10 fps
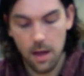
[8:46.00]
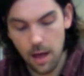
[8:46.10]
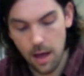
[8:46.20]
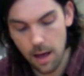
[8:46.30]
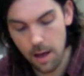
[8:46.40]

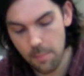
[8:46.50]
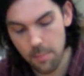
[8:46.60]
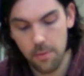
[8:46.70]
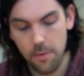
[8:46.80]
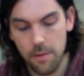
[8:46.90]

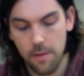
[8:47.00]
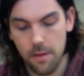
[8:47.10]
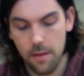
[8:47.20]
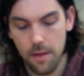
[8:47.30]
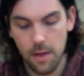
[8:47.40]
up,
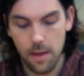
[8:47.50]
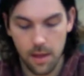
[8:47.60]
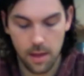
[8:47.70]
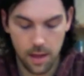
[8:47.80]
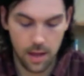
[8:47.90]

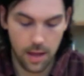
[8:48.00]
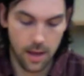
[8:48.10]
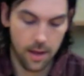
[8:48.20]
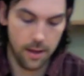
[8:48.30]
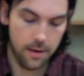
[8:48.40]

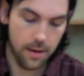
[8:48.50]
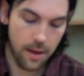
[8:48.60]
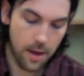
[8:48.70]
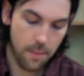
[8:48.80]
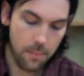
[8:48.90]
and
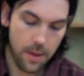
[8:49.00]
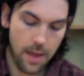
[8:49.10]
up.